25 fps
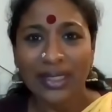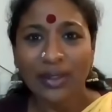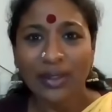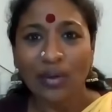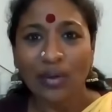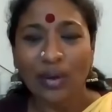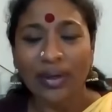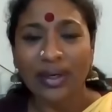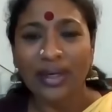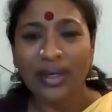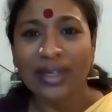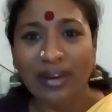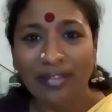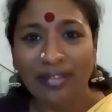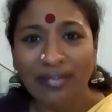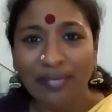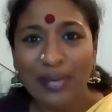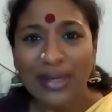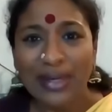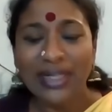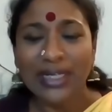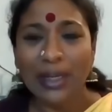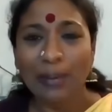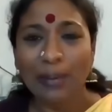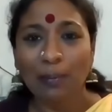You're a
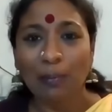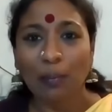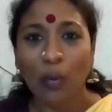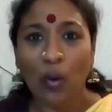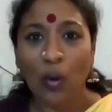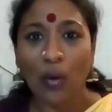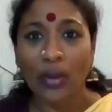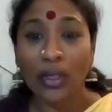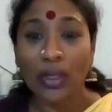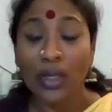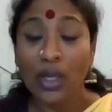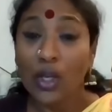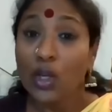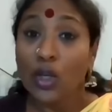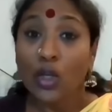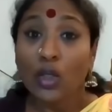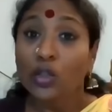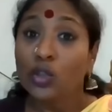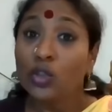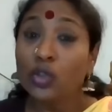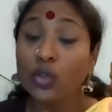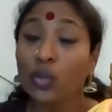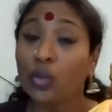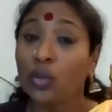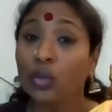government employee.
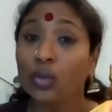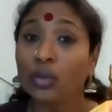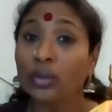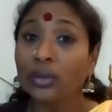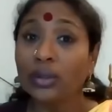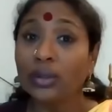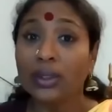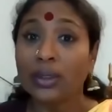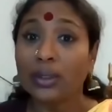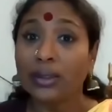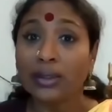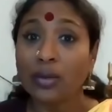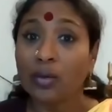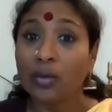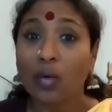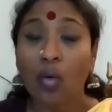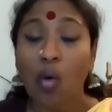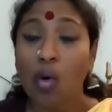So the